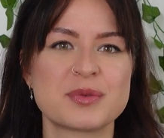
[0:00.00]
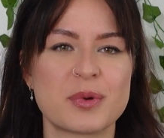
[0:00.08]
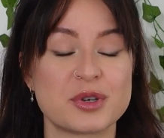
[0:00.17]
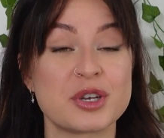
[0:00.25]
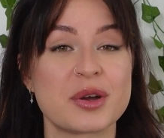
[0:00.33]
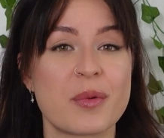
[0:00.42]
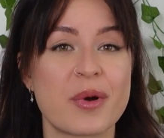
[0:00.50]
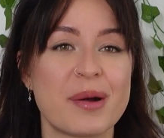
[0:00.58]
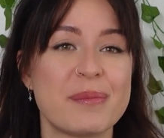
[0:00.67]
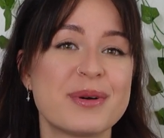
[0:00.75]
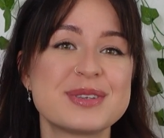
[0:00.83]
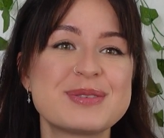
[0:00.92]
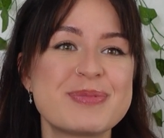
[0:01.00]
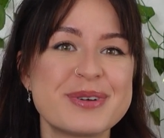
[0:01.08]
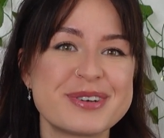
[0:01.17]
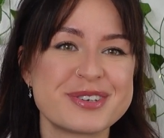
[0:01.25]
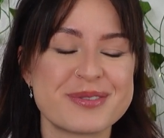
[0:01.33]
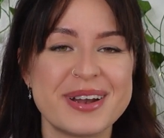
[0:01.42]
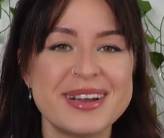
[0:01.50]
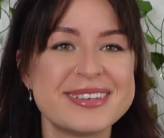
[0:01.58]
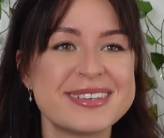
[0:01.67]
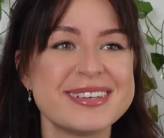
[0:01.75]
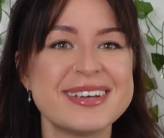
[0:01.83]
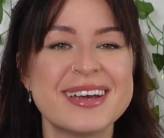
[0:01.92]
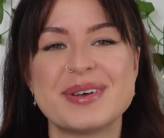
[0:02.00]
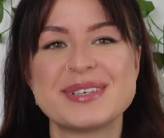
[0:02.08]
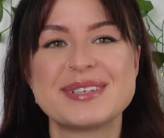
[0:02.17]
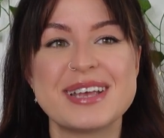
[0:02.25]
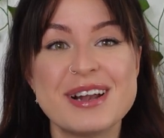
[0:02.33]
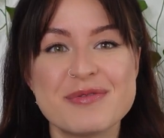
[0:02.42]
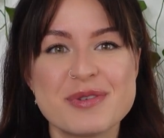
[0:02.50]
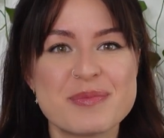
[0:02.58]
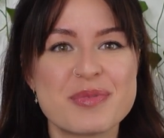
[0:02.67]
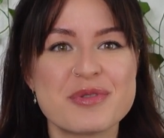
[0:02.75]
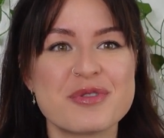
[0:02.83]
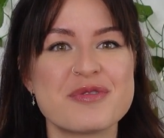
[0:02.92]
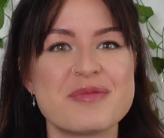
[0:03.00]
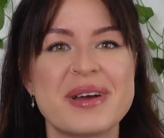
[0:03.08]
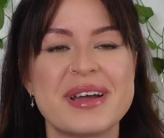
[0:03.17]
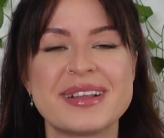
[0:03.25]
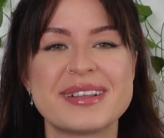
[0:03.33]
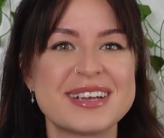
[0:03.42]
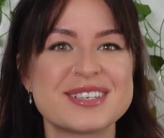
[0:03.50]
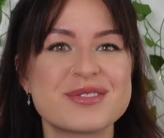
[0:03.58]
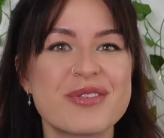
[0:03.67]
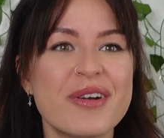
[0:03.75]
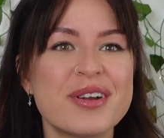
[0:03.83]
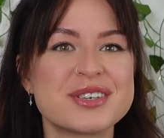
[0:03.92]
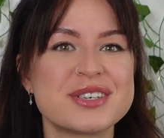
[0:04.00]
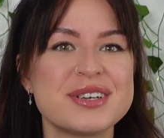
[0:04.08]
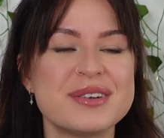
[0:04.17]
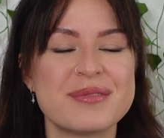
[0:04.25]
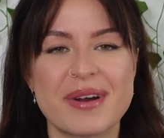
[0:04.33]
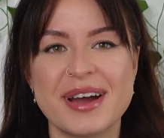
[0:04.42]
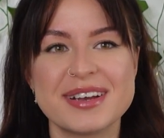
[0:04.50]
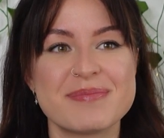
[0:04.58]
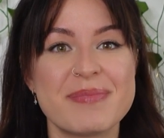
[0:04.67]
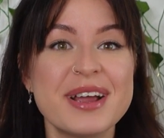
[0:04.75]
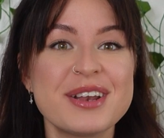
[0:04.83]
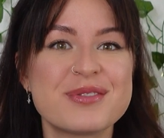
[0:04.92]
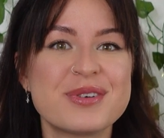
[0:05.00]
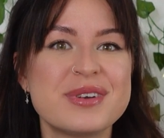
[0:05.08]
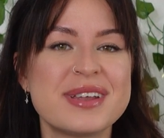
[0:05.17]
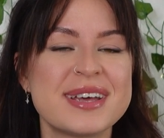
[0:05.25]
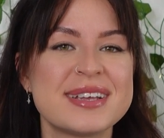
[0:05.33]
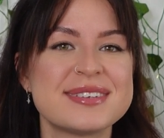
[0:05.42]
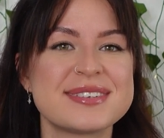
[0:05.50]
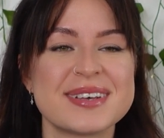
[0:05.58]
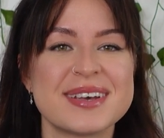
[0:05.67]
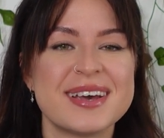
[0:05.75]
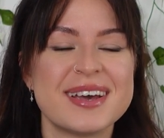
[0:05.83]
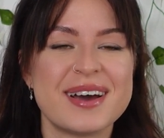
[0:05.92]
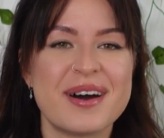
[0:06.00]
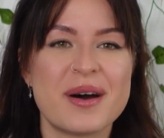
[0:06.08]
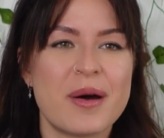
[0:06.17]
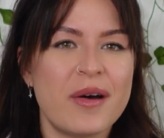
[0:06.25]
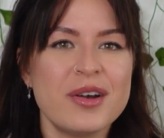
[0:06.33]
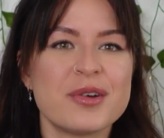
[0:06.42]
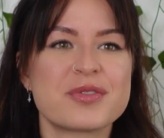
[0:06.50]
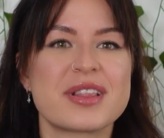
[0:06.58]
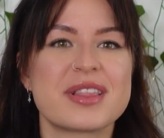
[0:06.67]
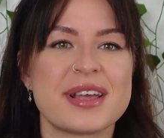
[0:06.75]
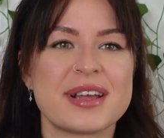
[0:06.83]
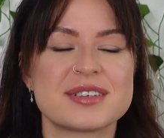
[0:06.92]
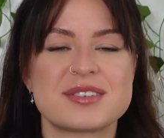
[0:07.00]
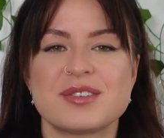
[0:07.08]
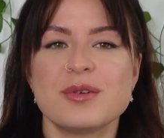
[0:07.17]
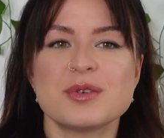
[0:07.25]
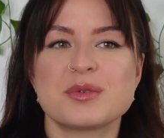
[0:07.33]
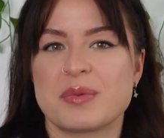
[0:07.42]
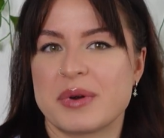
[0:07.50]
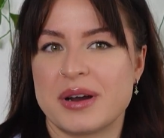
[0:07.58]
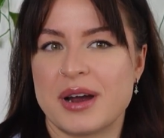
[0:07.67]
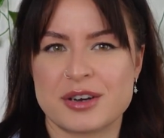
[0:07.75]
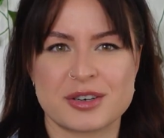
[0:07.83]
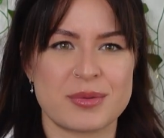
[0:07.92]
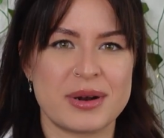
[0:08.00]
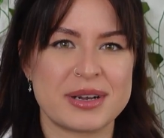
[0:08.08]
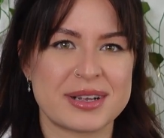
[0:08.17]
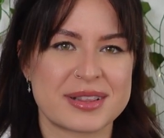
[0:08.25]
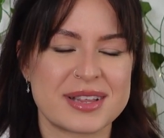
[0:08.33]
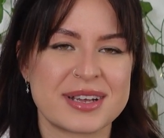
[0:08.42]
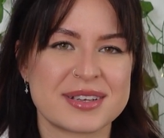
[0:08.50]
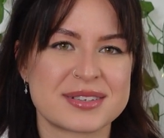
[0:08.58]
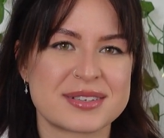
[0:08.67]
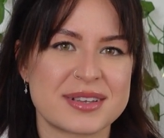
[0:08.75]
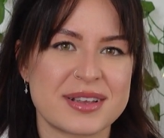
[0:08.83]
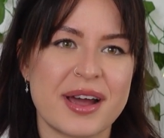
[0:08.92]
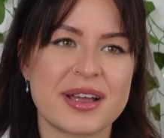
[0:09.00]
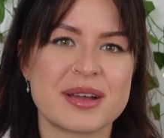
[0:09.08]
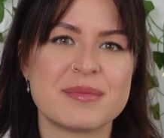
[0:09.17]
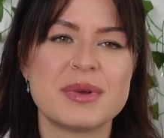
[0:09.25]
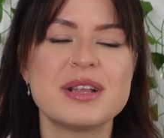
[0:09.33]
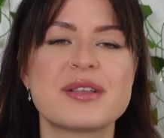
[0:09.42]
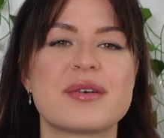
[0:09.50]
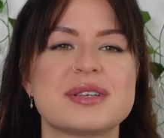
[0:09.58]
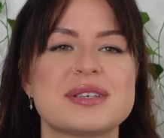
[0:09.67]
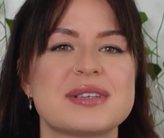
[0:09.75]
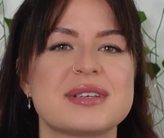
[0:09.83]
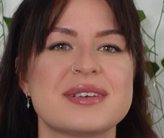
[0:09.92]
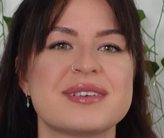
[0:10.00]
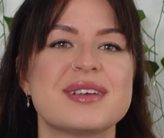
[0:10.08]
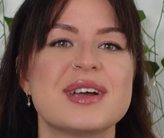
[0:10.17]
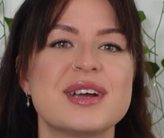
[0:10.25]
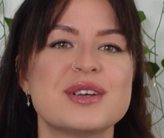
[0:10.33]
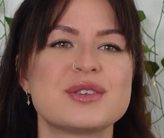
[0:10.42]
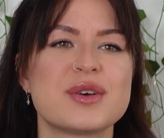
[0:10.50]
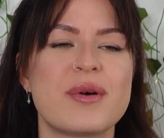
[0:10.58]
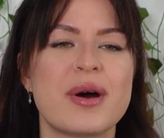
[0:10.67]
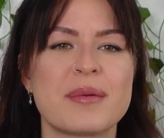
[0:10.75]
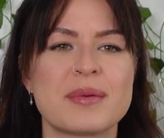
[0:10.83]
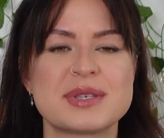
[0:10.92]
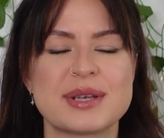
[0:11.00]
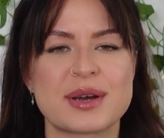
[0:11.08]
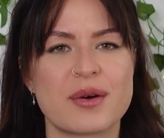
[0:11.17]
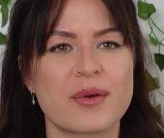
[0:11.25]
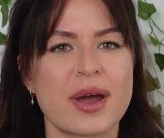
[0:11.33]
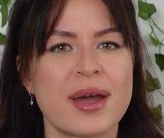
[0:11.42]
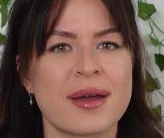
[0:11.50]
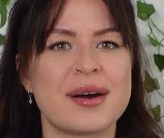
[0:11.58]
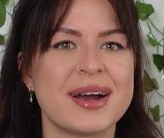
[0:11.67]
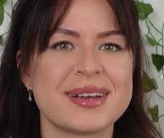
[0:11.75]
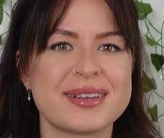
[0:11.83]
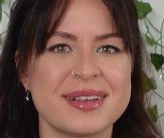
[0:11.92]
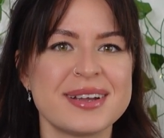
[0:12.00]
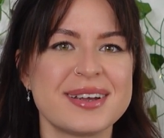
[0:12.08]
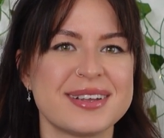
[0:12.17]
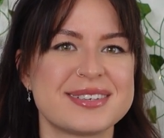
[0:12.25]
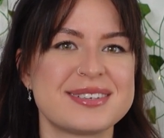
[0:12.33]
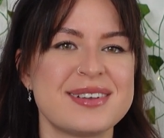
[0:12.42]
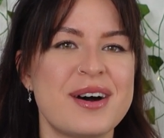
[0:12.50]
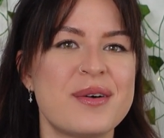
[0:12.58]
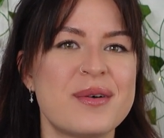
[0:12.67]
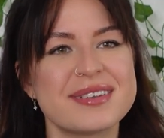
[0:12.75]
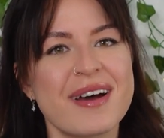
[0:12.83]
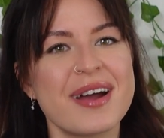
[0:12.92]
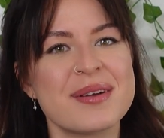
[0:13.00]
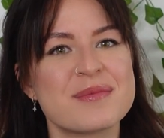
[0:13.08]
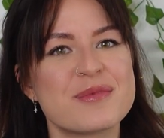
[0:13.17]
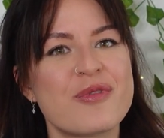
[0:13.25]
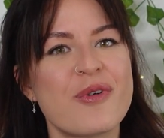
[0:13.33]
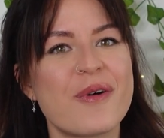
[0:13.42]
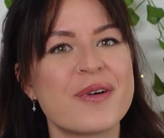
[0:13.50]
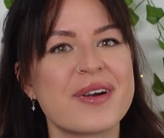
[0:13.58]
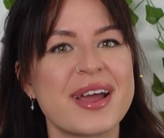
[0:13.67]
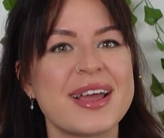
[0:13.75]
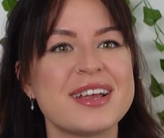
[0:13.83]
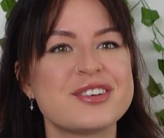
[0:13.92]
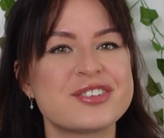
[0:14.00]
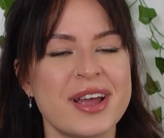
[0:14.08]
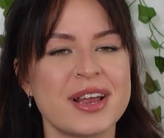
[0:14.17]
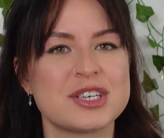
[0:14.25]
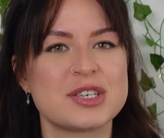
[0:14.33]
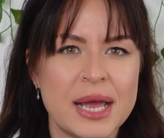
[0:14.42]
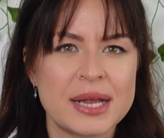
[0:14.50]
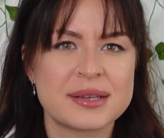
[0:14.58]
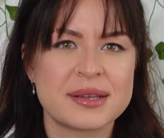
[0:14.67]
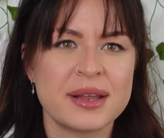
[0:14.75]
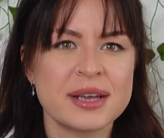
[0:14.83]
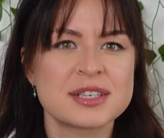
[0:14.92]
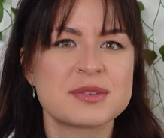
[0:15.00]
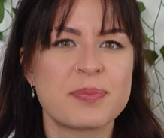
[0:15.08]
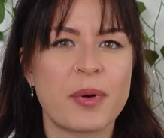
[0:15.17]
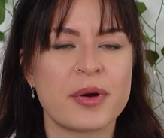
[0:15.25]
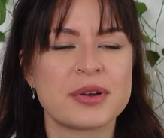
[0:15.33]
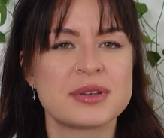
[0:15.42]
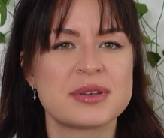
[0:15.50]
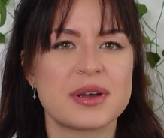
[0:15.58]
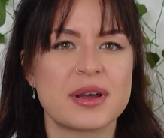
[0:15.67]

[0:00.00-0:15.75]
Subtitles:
watching were about spirituality, self-improvement, astrology, right, mindfulness. All of the things, those were actually the things that I am interested in. So I was like, okay, I think it's now time for a change. And the next point